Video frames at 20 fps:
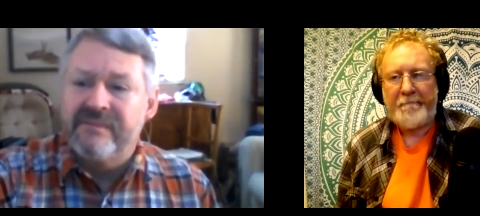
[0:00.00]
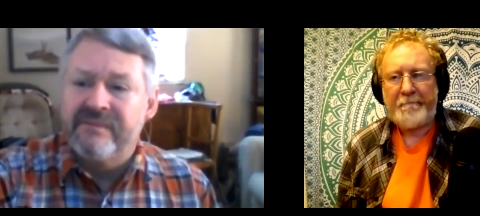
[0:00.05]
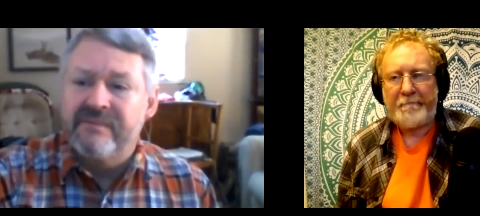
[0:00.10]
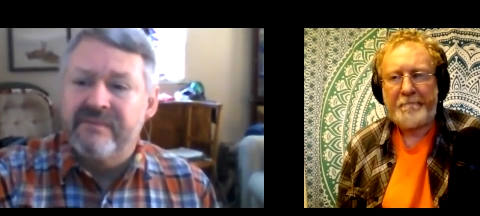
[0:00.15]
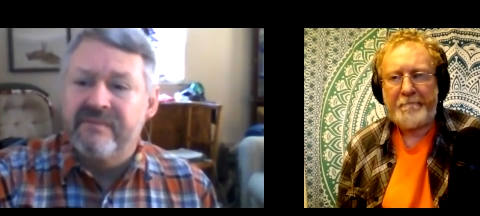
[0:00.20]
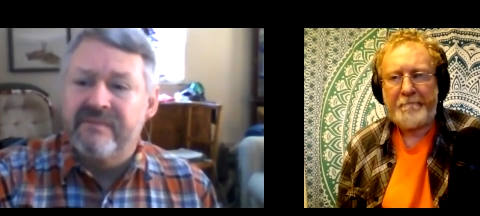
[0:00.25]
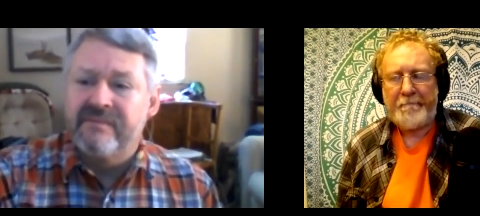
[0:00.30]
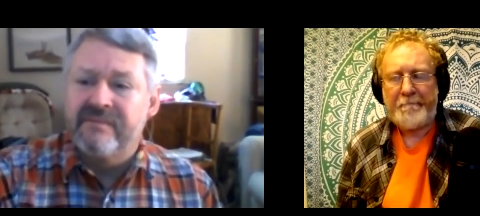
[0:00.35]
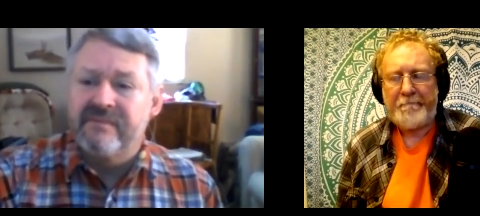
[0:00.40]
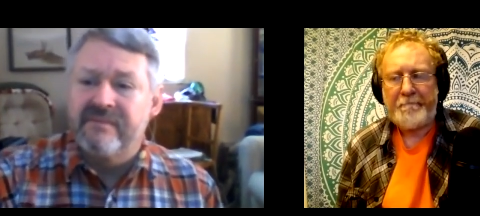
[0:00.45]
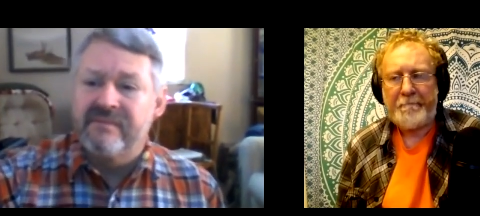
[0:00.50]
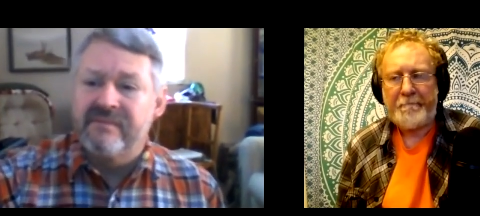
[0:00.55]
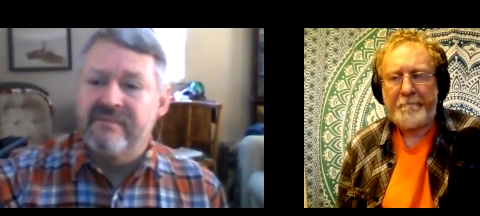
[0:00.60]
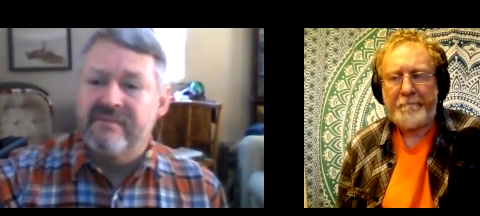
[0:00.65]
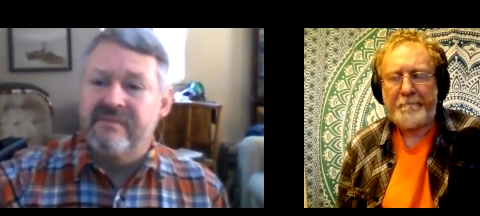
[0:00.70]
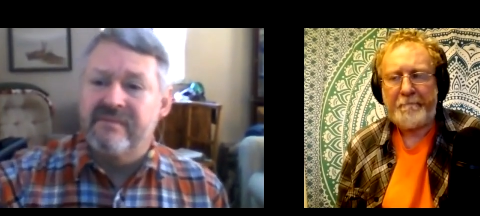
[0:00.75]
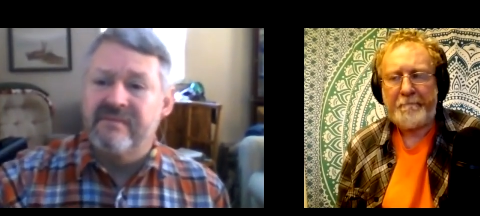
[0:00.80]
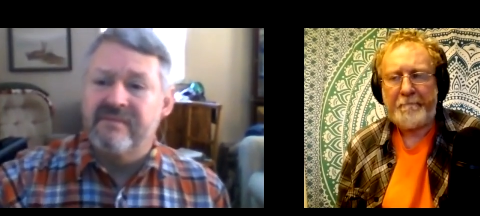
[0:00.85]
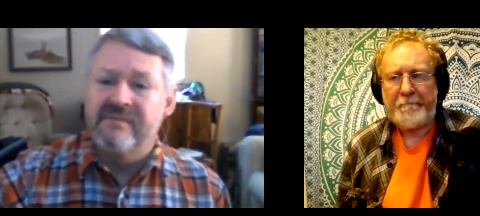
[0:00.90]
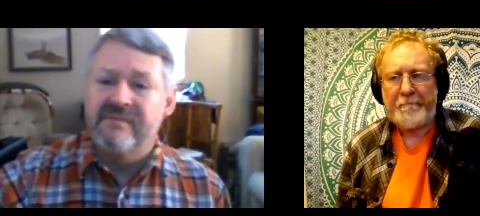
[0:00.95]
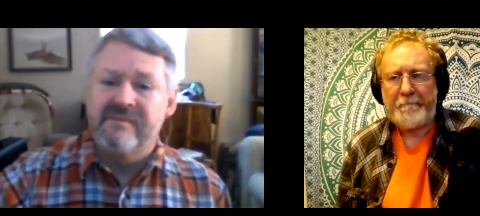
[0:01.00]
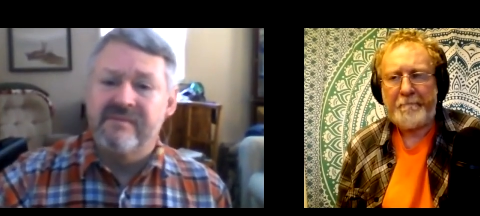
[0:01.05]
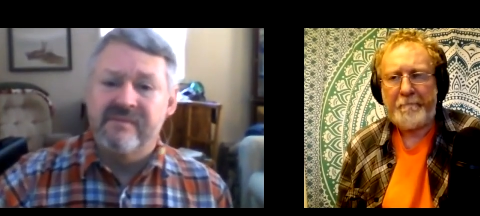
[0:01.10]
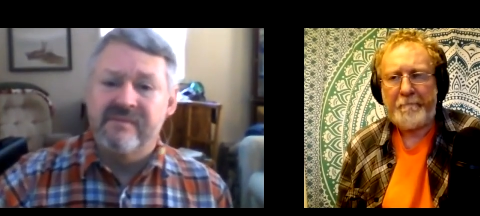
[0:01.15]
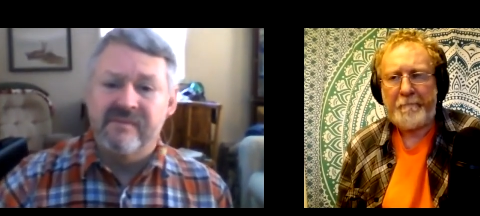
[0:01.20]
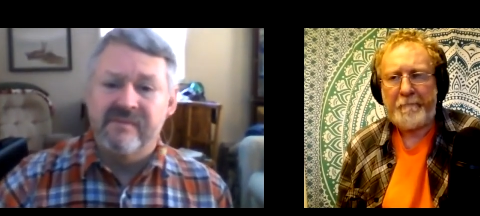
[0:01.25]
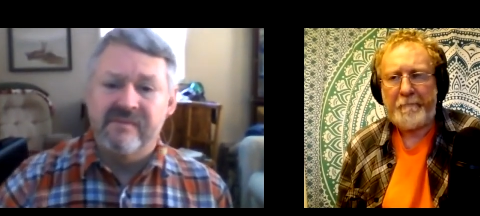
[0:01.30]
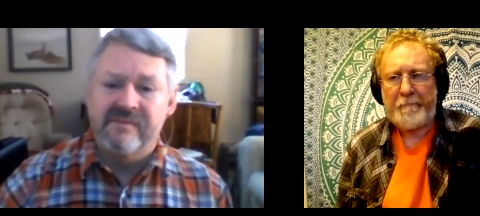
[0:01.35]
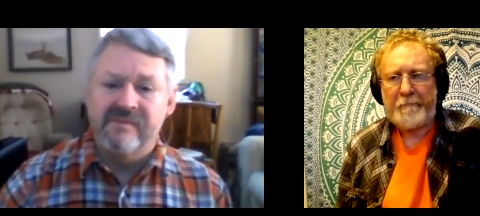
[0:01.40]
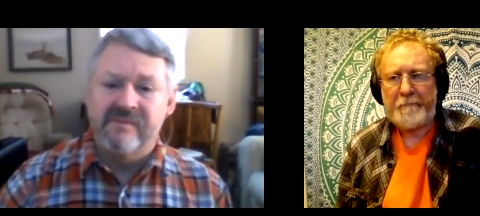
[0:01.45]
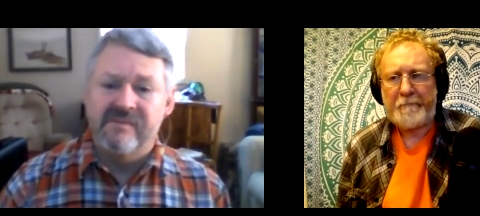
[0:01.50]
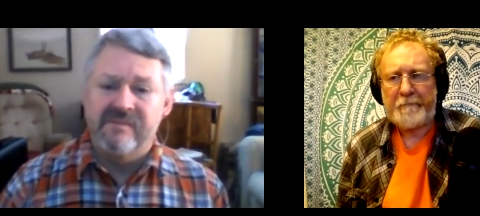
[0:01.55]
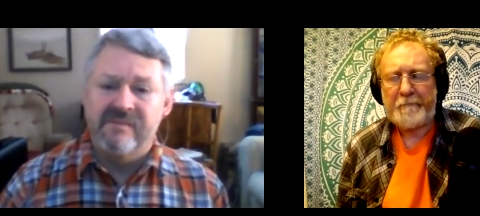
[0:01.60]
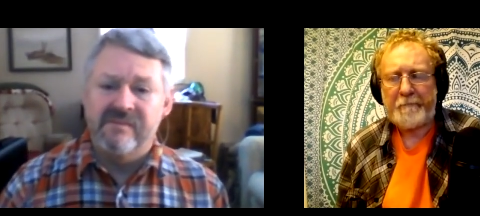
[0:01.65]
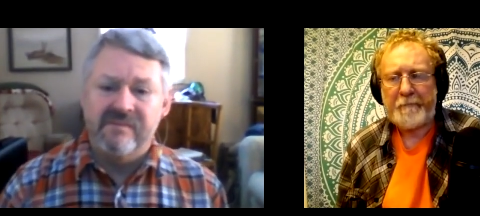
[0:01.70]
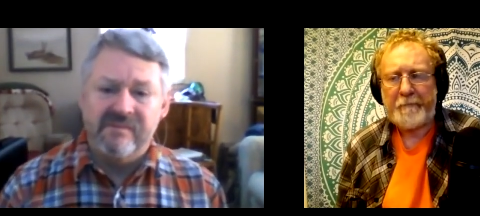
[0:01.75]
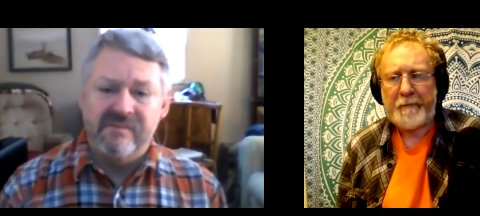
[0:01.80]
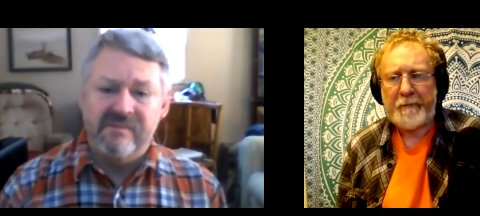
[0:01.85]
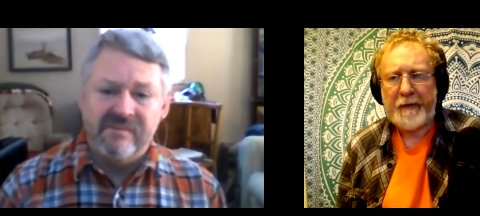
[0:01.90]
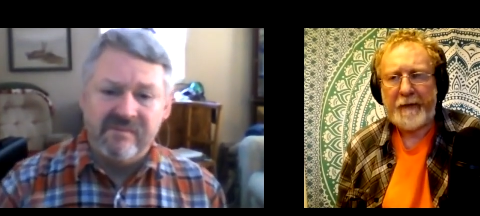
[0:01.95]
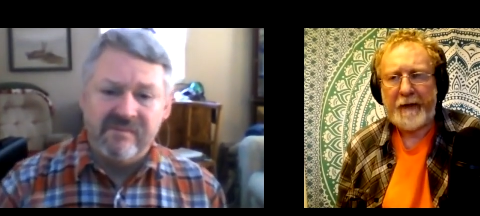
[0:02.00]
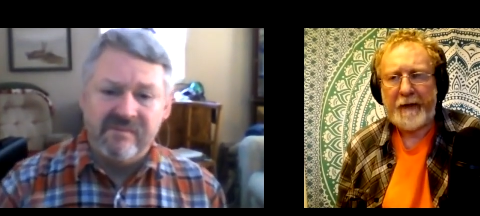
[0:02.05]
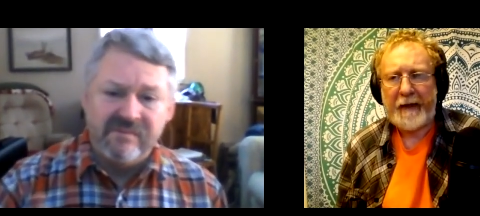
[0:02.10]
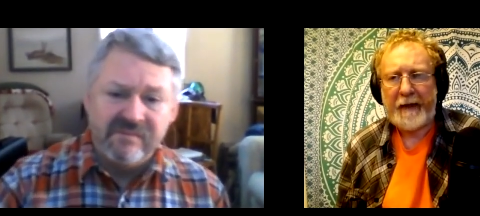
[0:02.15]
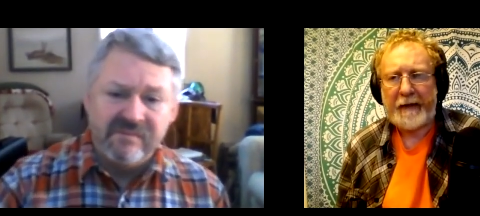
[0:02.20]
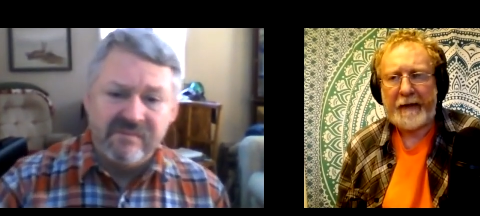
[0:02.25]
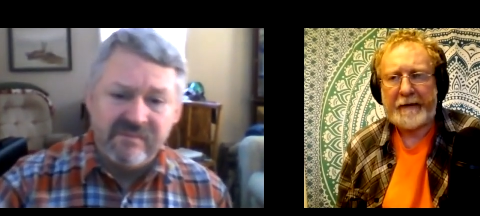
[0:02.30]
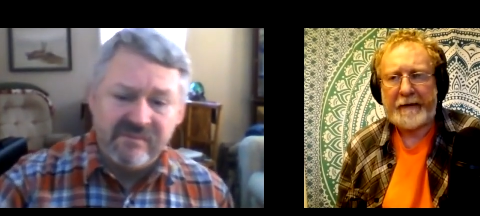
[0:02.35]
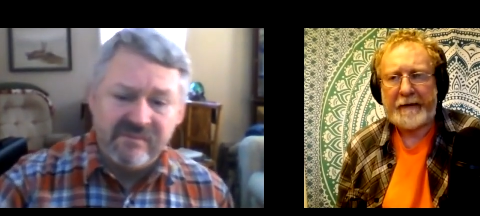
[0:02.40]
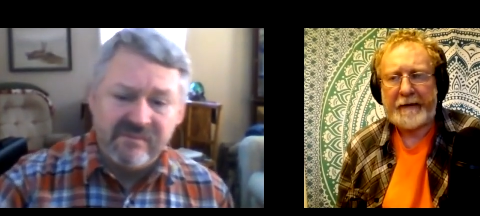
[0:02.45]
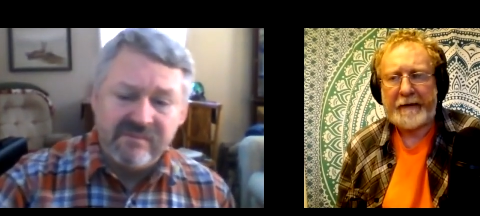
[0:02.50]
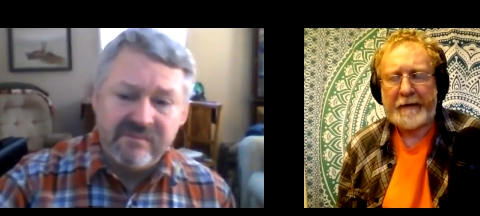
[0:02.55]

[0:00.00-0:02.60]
Nobody speaks.